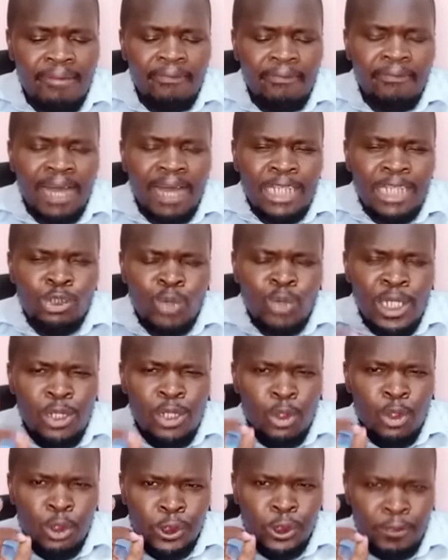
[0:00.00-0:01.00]
that
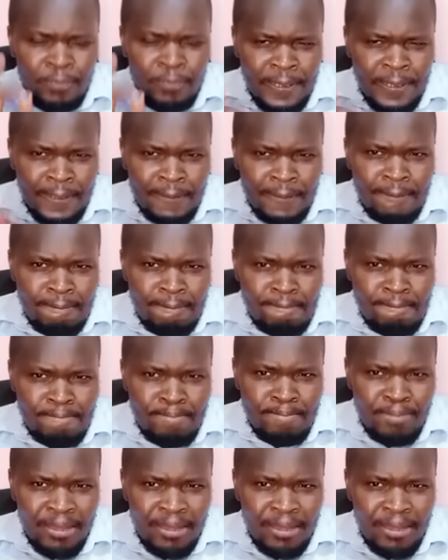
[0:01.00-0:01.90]
will not mean